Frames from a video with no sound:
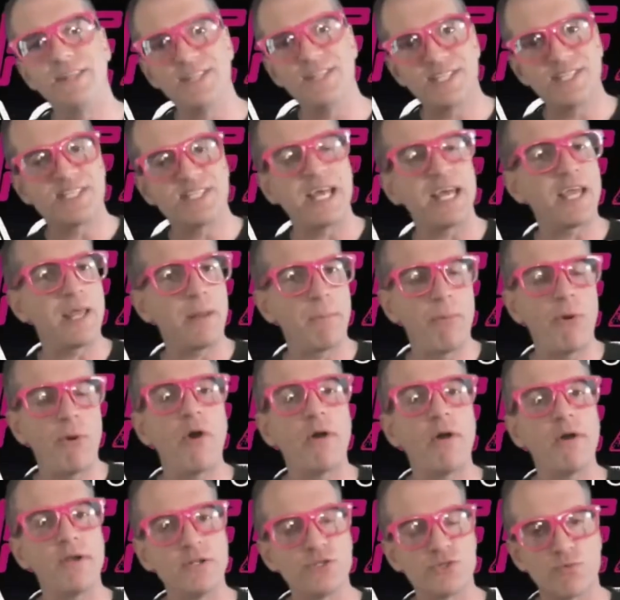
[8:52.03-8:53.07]
And the second
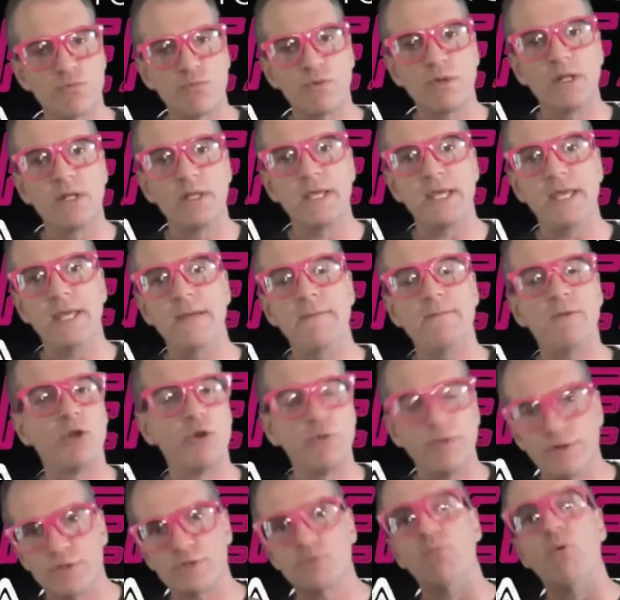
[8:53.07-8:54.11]
part is really, you know,
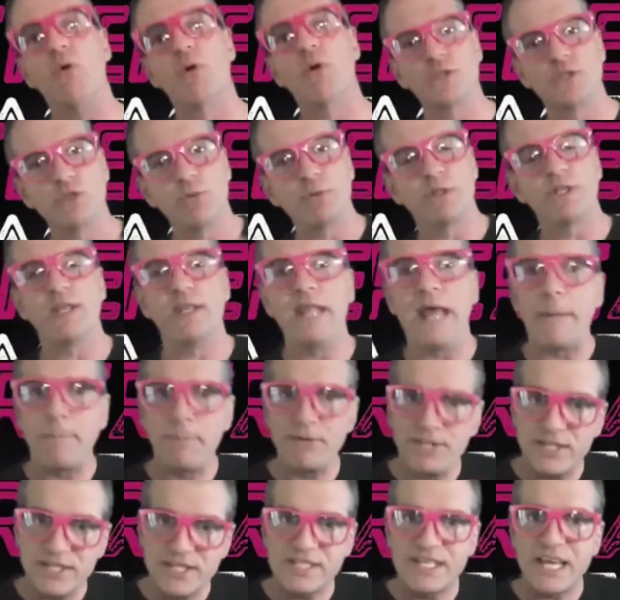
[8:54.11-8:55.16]
there's more to it than that,
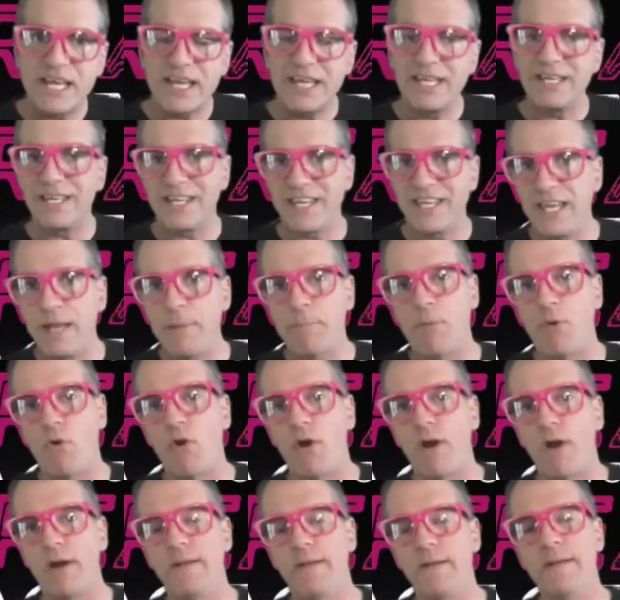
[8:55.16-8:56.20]
but the second key
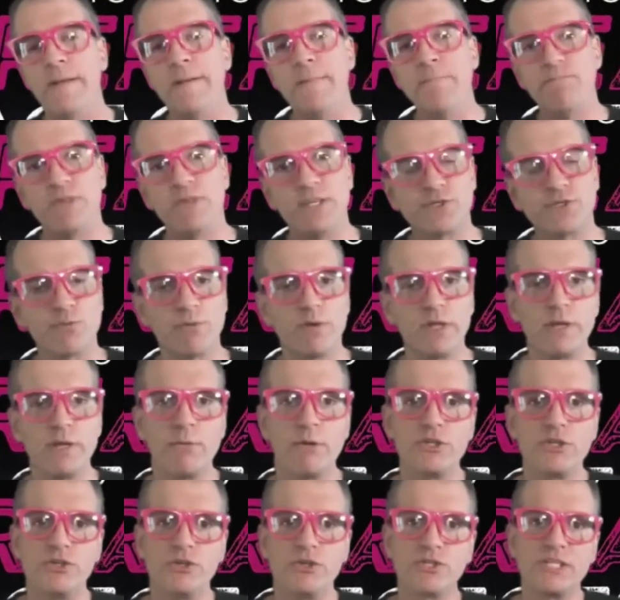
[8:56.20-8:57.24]
part is really
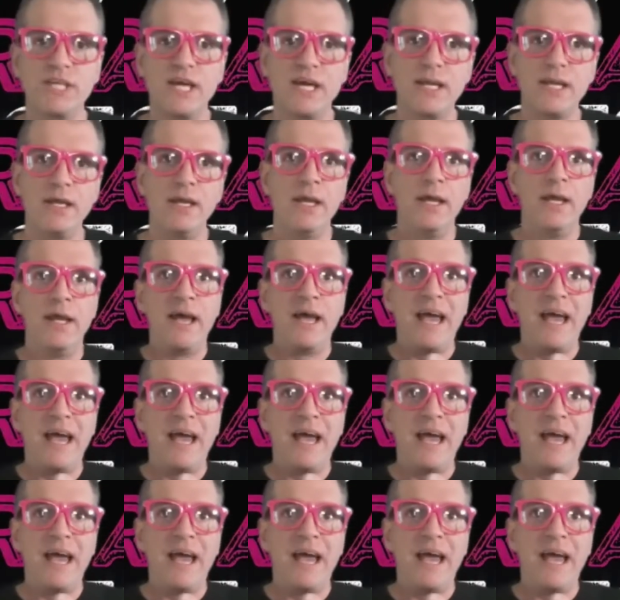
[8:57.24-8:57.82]
what you said.